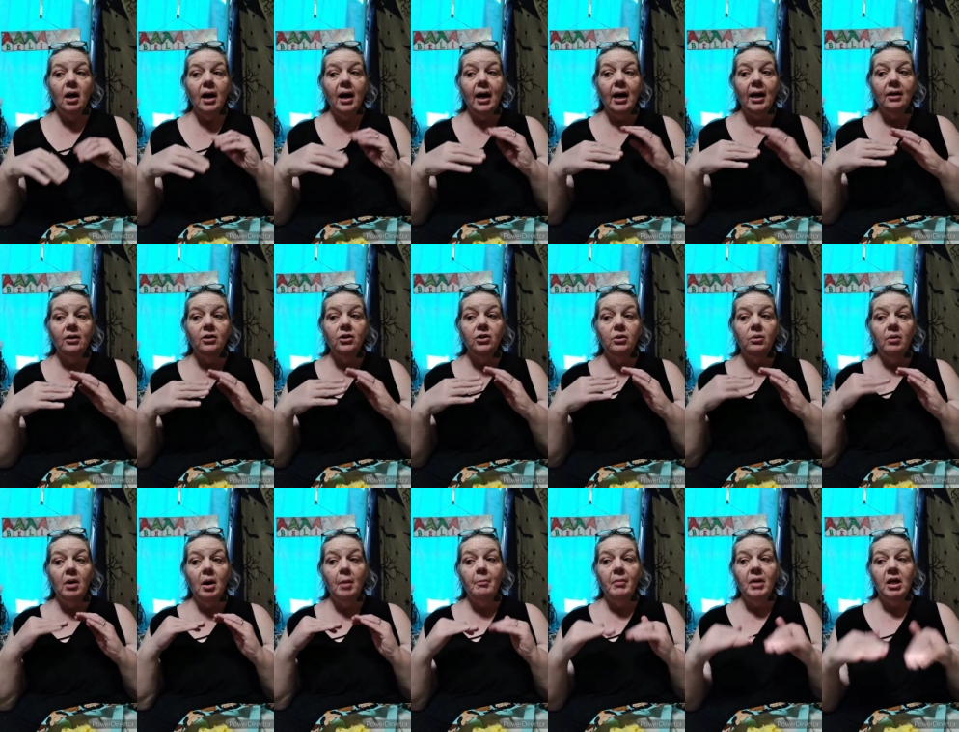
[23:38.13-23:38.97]
And
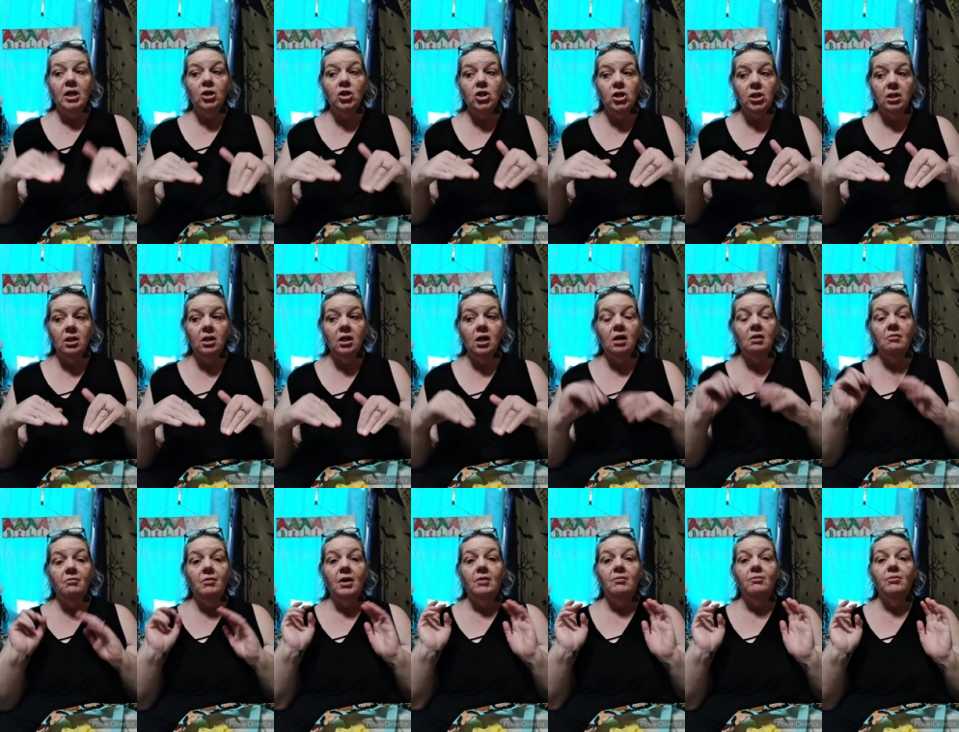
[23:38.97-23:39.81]
who I mentioned,
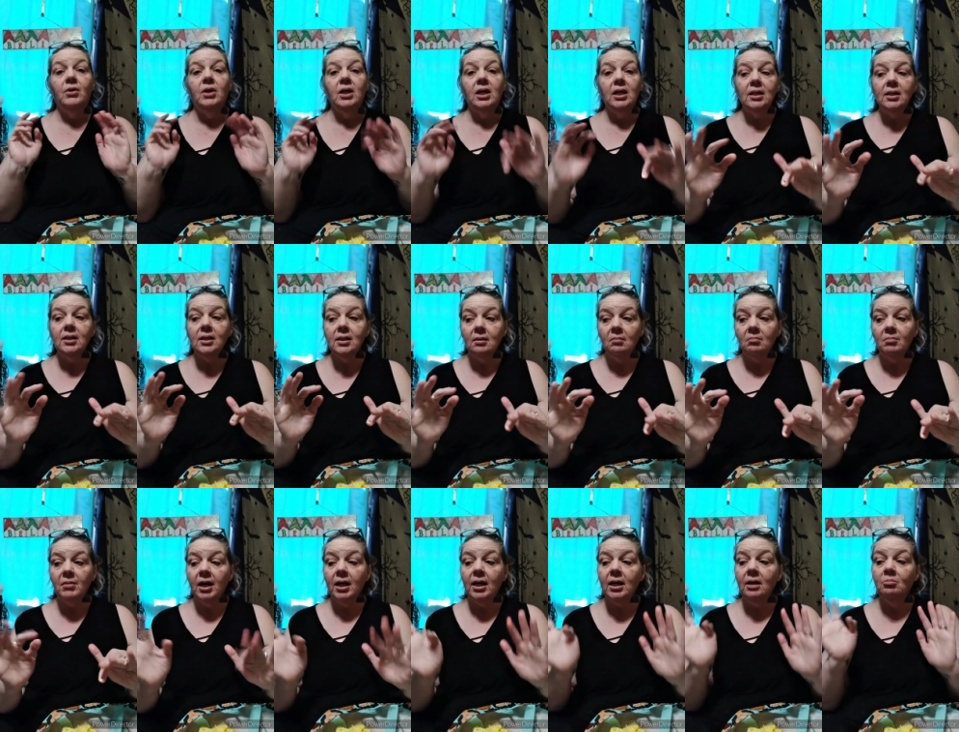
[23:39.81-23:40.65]
if I forget
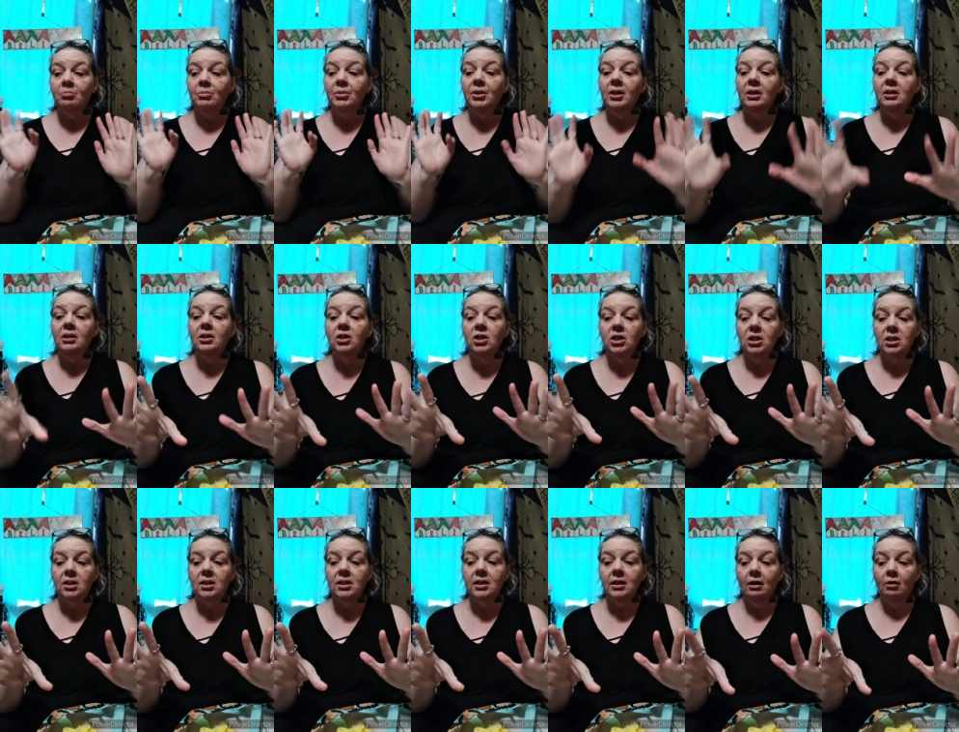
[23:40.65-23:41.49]
somebody, please
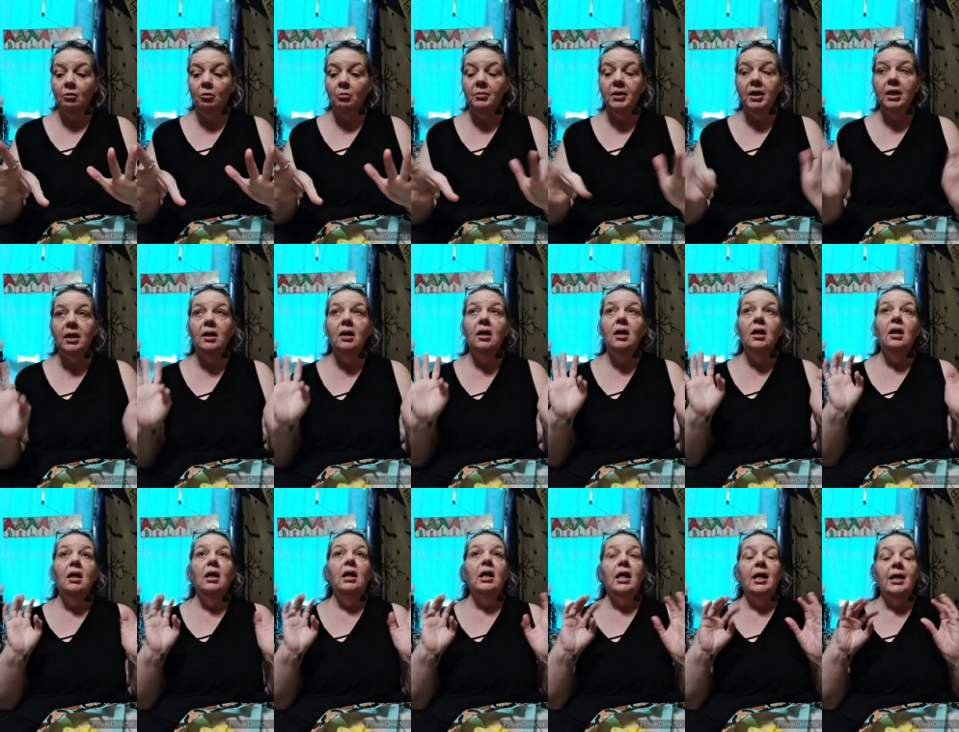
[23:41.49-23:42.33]
just tell me.
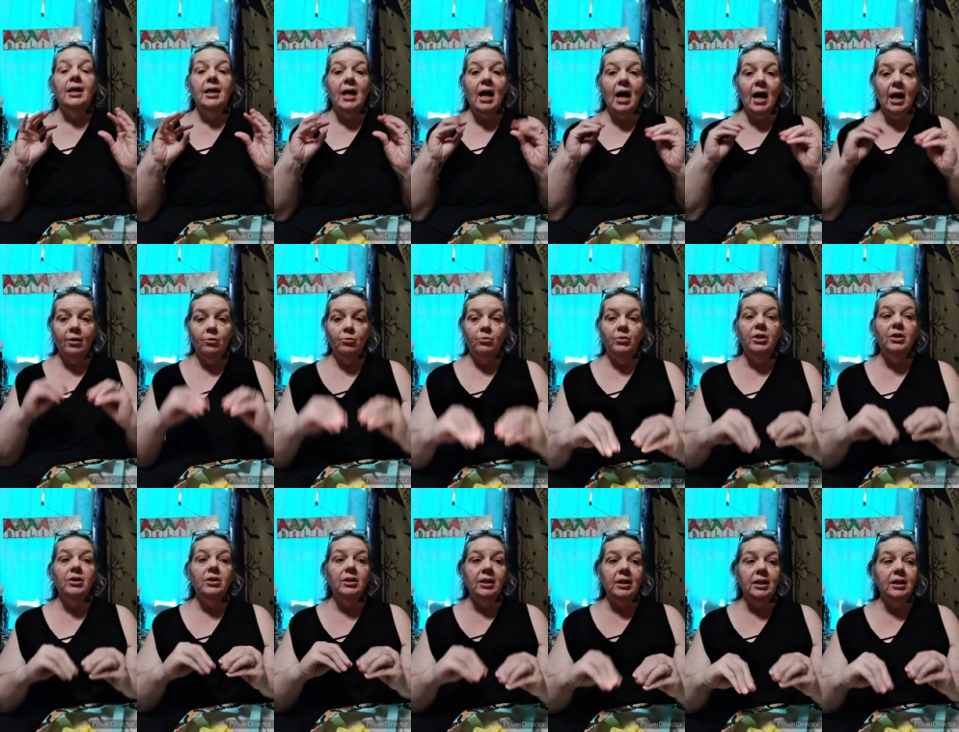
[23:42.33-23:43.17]
And I
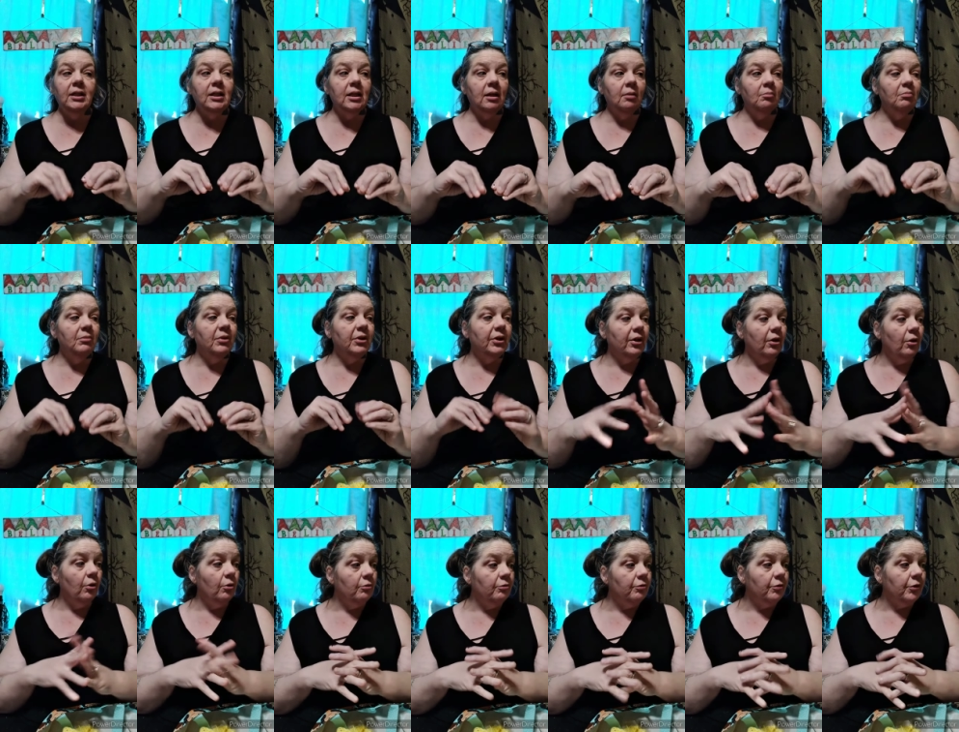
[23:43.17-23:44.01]
will link them
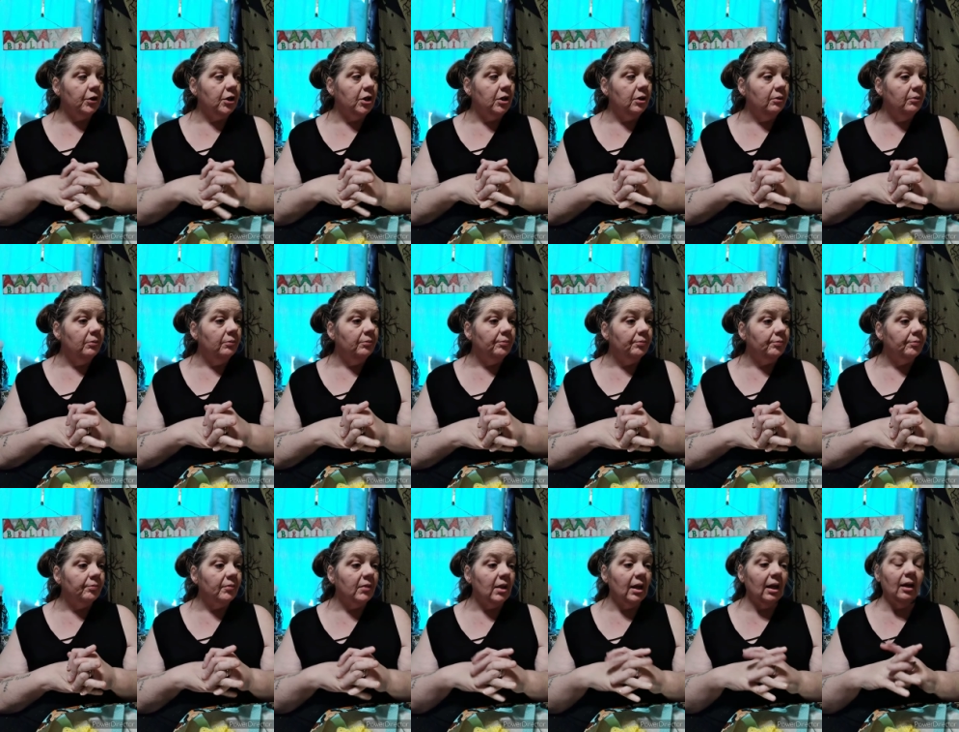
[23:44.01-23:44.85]
below for you.
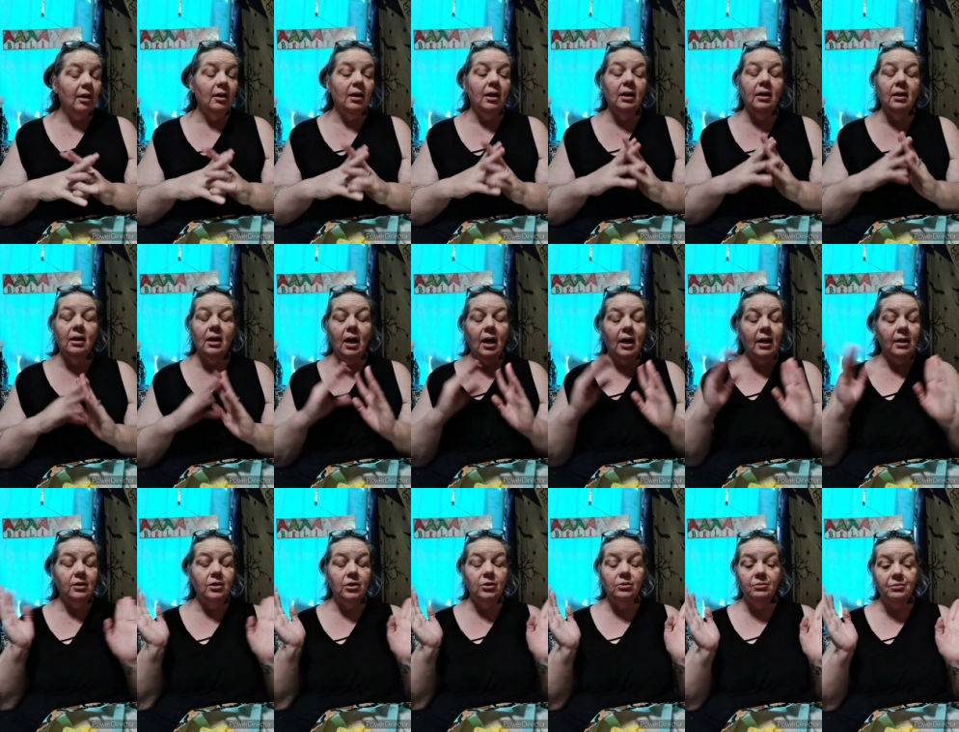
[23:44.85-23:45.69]

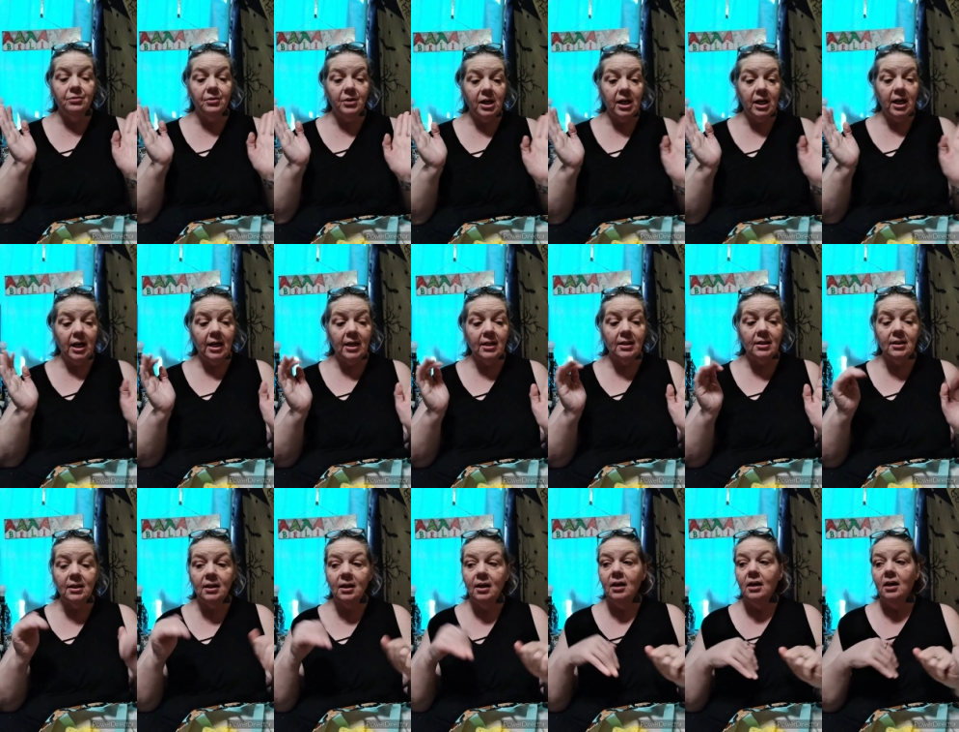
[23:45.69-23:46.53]
I do
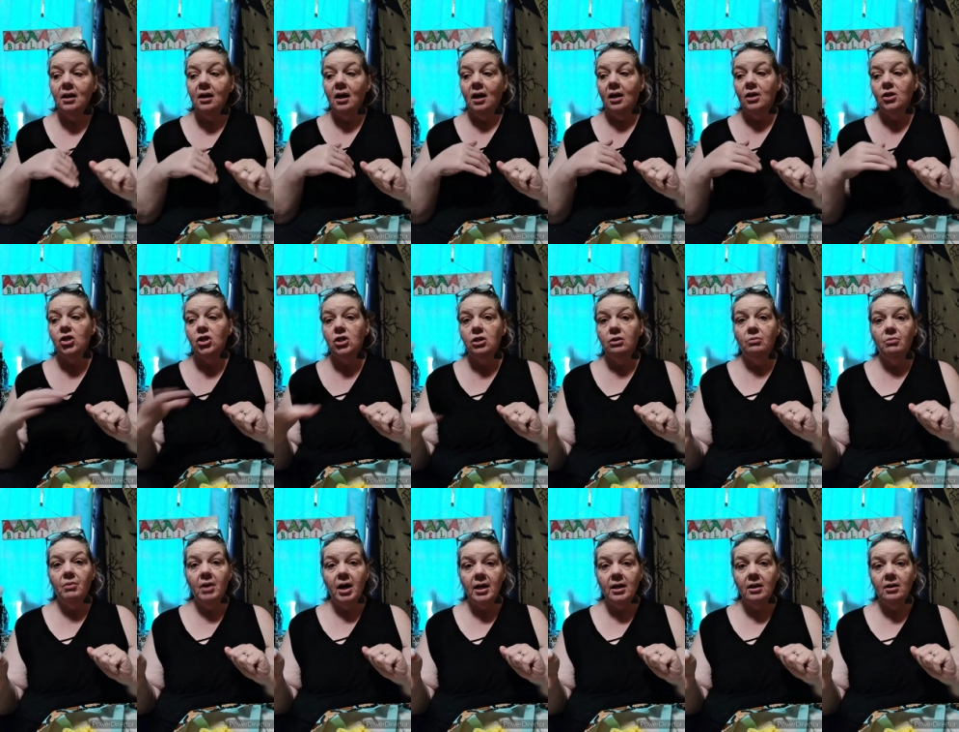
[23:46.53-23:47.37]
forget. I
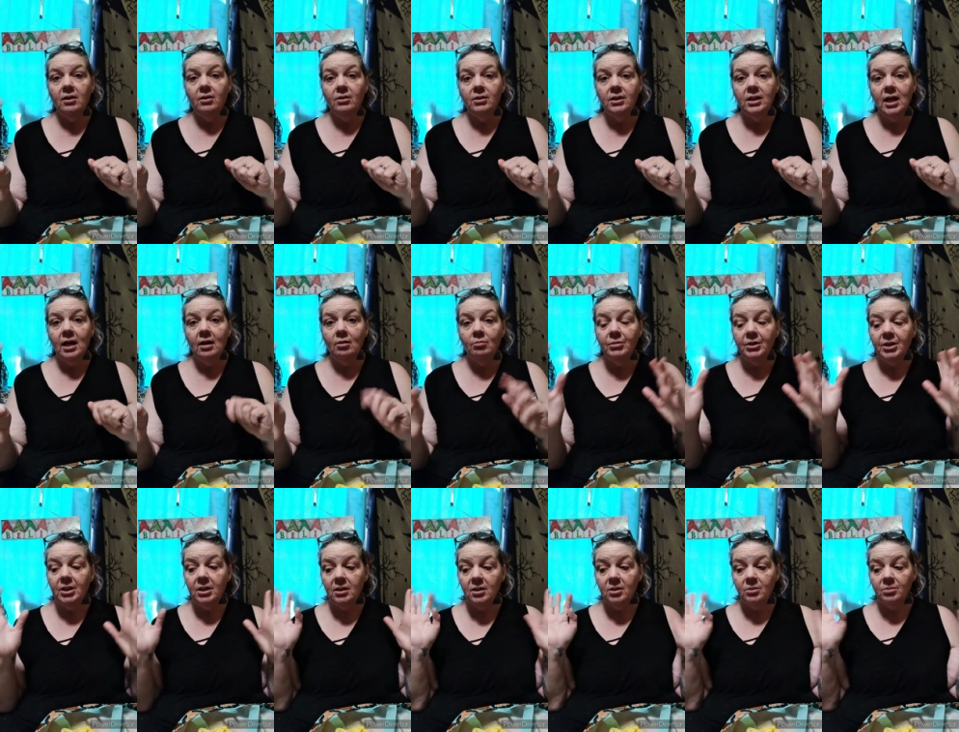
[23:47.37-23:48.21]
should write it all down,
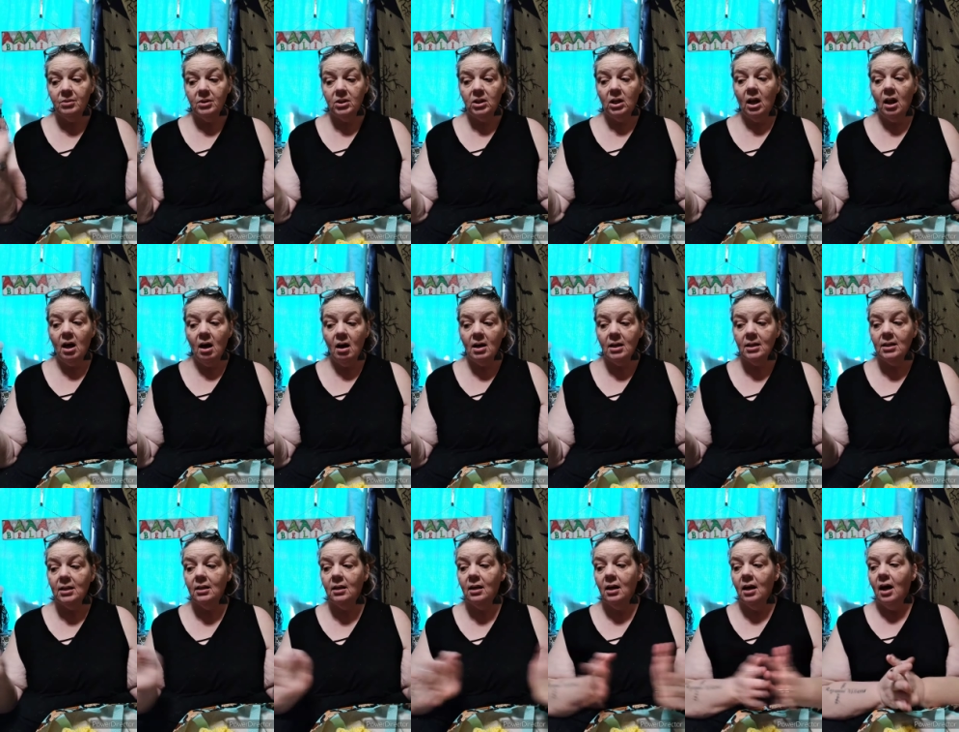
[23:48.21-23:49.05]
but this was a
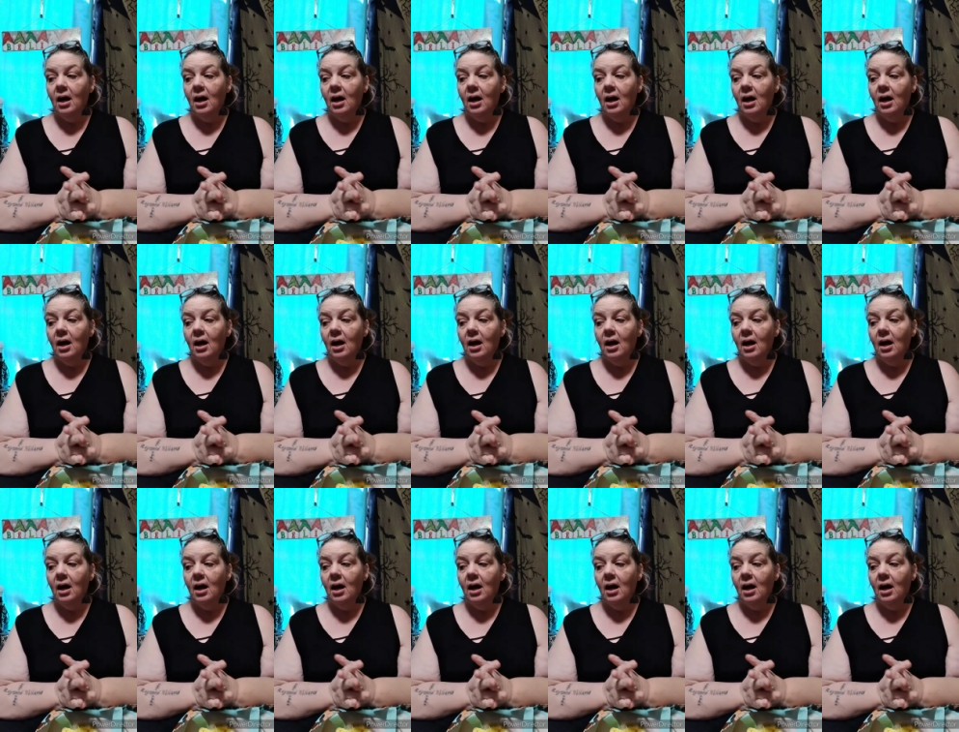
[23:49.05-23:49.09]
lot.